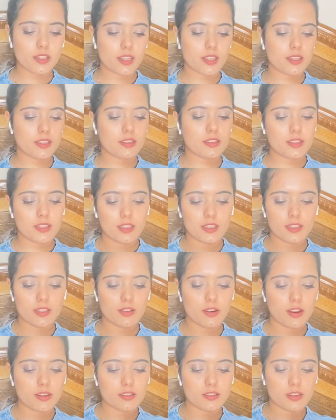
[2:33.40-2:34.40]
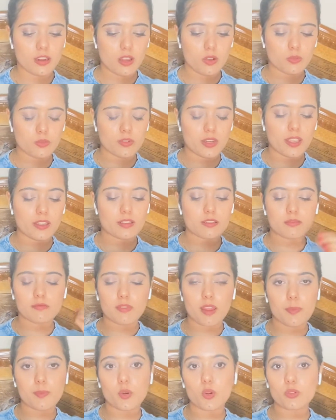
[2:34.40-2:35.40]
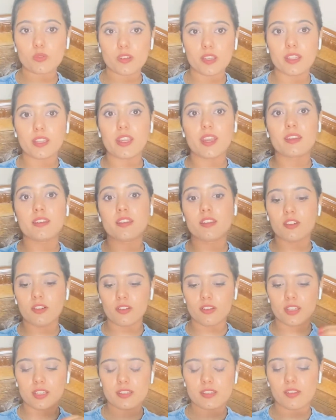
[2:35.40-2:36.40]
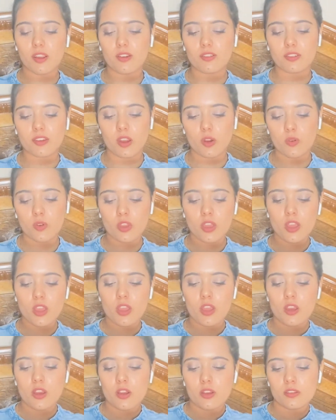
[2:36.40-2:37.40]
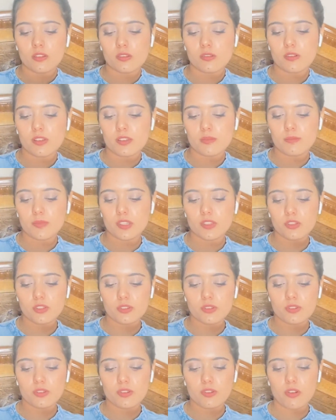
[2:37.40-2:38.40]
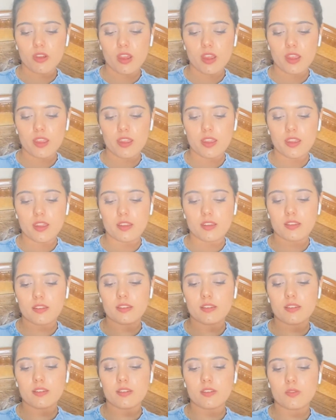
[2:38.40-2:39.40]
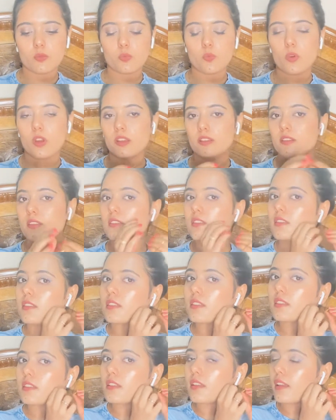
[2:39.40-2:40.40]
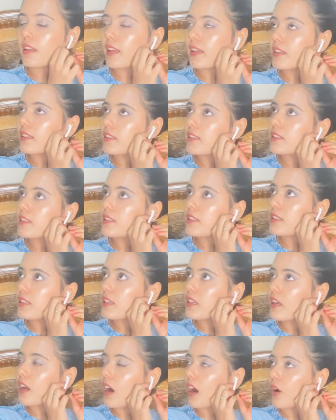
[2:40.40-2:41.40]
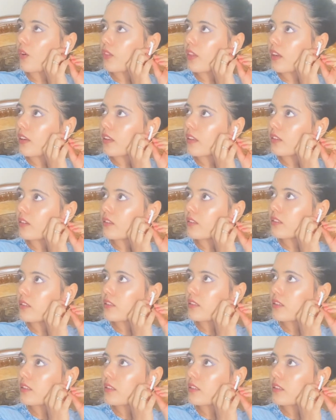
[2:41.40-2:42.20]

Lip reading: anything right now, like I'm not wearing any earrings right now. So let me try and wear this, like see how that looks.